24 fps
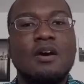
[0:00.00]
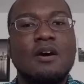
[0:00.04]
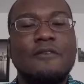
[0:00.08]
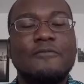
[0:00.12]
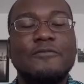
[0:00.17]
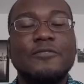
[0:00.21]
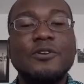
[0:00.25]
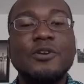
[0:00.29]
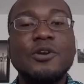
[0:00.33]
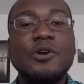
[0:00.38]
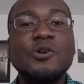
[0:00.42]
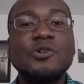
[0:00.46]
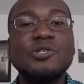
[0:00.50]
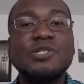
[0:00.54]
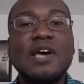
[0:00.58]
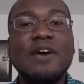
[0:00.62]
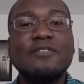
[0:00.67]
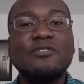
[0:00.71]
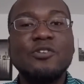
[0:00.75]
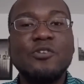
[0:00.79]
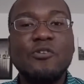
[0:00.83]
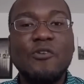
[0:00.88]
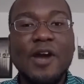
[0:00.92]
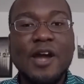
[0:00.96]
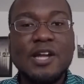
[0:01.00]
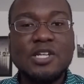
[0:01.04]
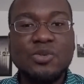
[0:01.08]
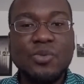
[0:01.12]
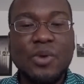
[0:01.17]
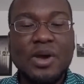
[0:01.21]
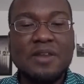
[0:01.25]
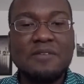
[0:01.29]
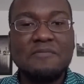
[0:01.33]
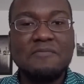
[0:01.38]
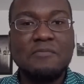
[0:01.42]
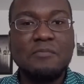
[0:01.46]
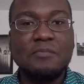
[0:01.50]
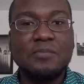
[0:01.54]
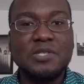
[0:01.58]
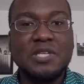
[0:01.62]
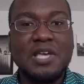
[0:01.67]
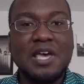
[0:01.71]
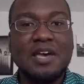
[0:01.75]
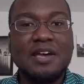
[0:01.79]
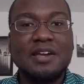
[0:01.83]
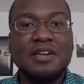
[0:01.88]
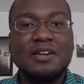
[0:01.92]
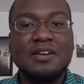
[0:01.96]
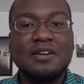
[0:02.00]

A few years after graduating from Tech,